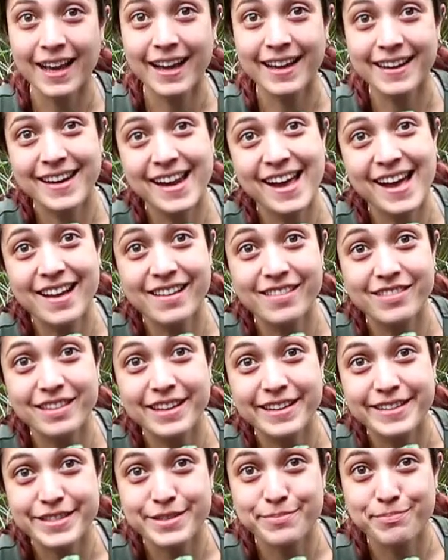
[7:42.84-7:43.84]
And now
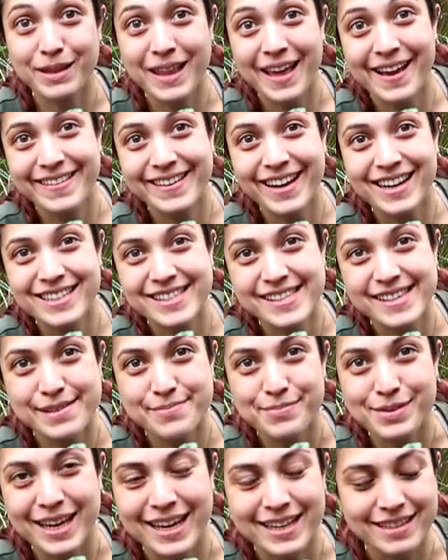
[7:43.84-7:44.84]
let's plant our tea
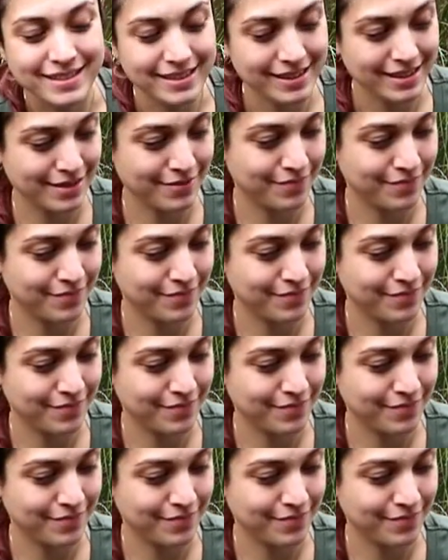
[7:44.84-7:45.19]
plants.